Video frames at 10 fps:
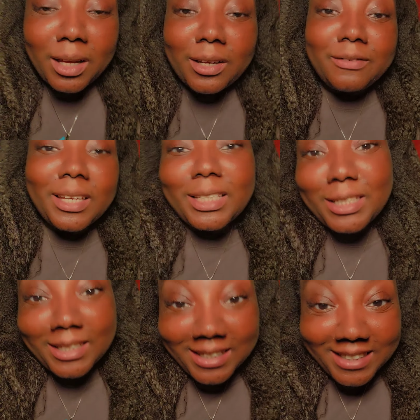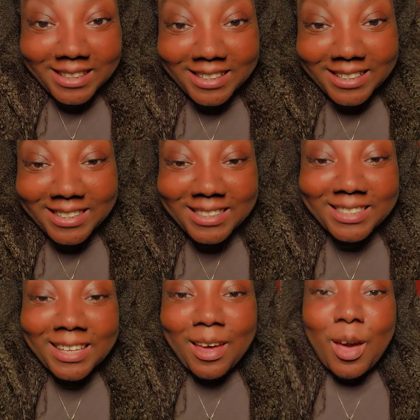of Jesus